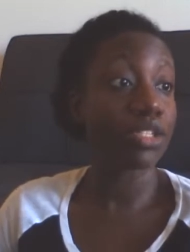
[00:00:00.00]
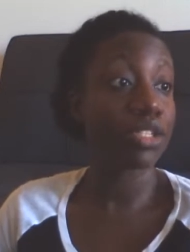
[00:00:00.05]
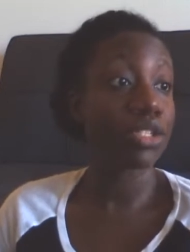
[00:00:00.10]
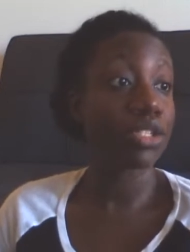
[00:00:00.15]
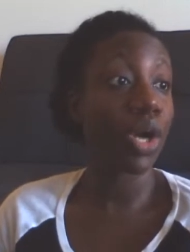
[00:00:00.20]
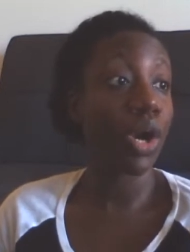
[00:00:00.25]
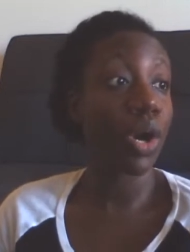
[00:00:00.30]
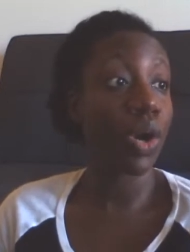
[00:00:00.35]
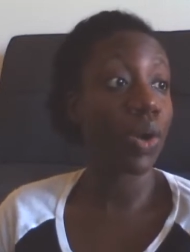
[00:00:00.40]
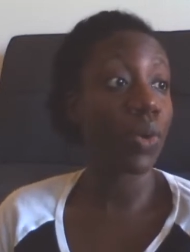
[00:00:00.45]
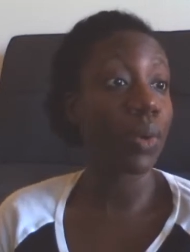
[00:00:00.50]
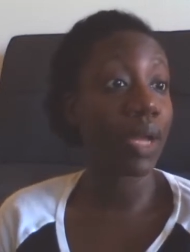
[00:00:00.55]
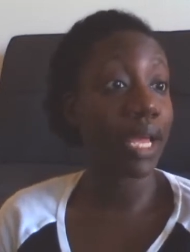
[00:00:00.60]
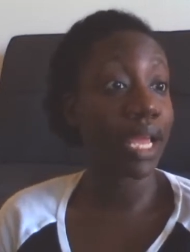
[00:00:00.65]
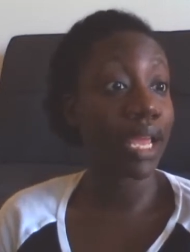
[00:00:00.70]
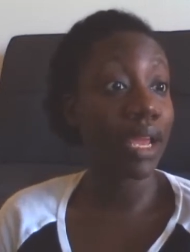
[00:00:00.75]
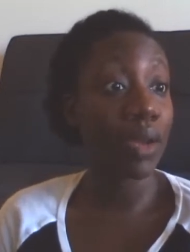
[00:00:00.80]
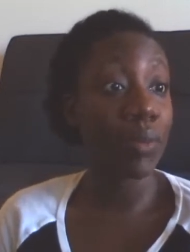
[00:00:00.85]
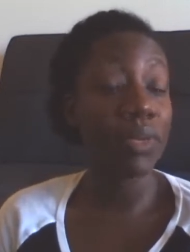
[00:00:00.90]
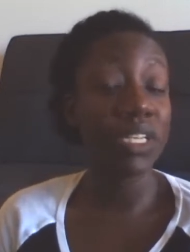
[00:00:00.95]
So
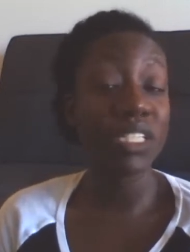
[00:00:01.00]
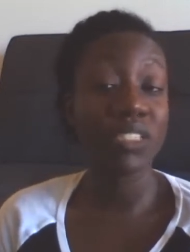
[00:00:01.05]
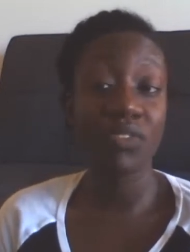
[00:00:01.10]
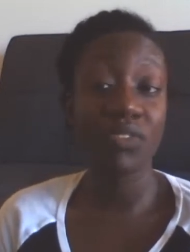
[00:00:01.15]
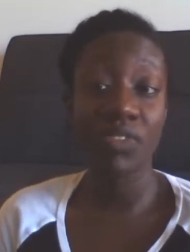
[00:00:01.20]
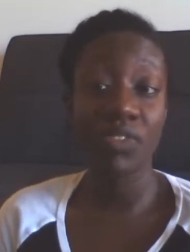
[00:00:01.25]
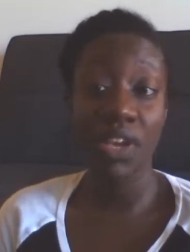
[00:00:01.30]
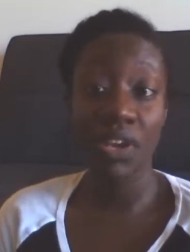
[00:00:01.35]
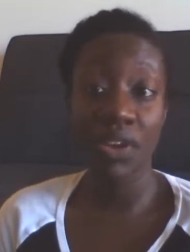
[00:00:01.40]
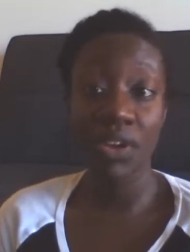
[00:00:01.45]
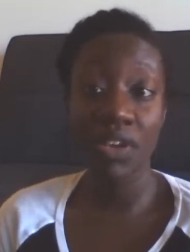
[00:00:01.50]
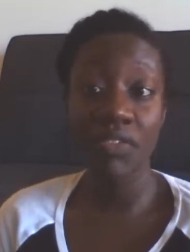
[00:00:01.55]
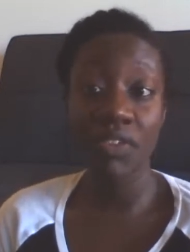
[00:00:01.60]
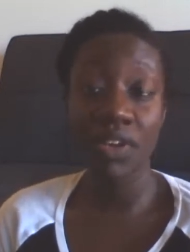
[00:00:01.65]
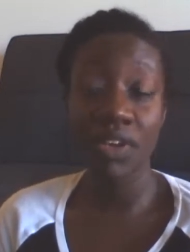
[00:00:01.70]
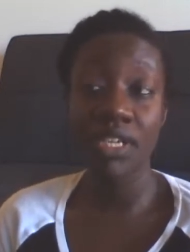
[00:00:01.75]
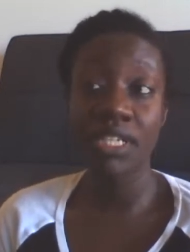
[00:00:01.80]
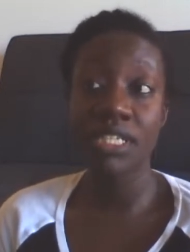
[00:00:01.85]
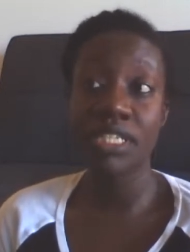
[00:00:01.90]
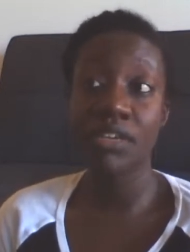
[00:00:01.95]
it was very,
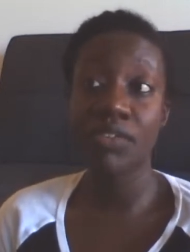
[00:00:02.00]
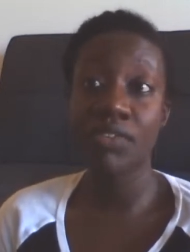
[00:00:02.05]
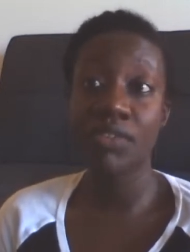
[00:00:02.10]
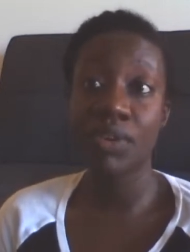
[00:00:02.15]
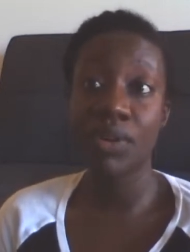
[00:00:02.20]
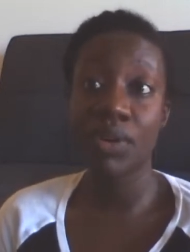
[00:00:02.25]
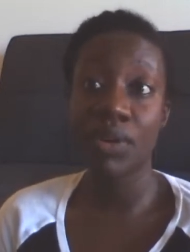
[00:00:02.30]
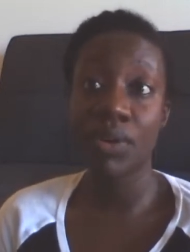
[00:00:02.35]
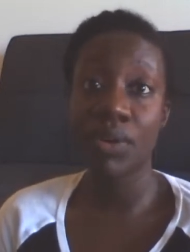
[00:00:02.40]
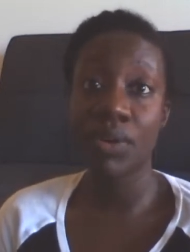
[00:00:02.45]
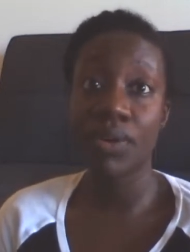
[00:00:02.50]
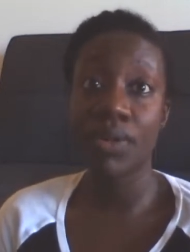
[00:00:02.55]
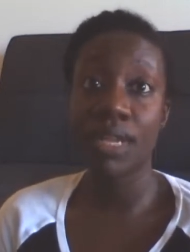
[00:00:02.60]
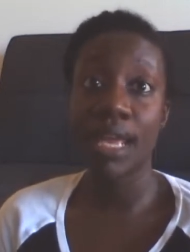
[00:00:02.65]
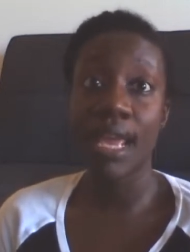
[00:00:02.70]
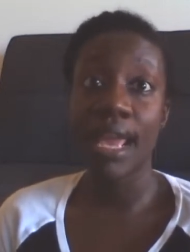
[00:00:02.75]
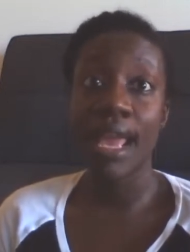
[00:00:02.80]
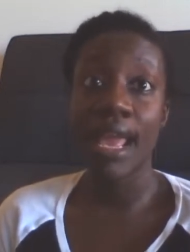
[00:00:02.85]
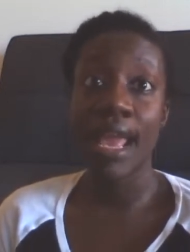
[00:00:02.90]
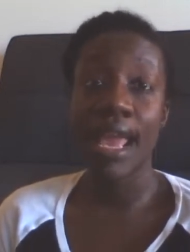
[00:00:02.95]
very
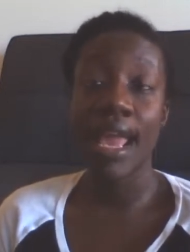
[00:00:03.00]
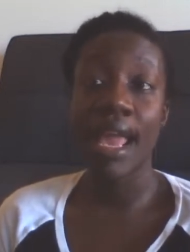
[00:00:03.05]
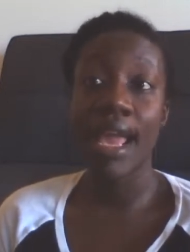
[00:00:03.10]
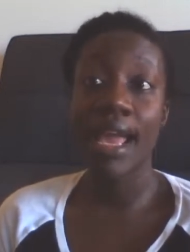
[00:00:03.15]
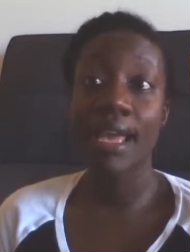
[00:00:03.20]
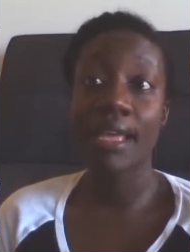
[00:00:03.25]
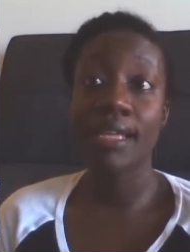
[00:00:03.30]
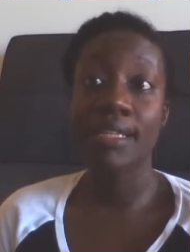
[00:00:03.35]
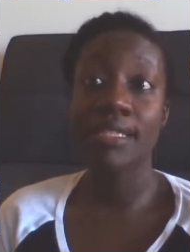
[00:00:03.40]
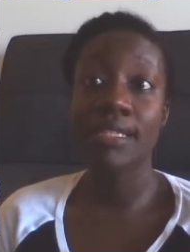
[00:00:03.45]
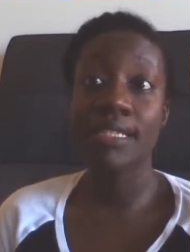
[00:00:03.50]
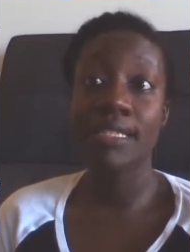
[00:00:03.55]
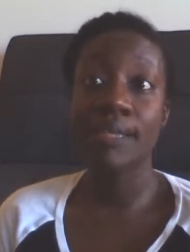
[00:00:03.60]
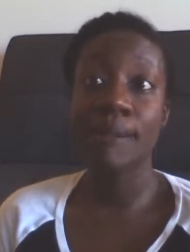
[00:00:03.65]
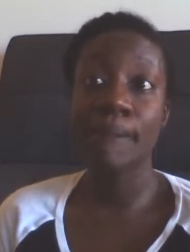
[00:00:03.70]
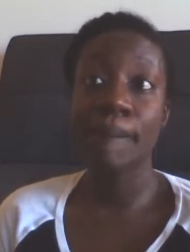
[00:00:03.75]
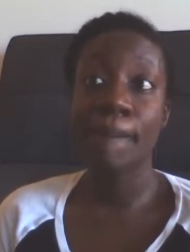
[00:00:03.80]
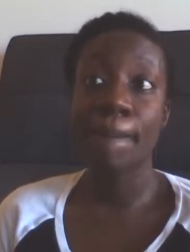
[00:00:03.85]
difficult. And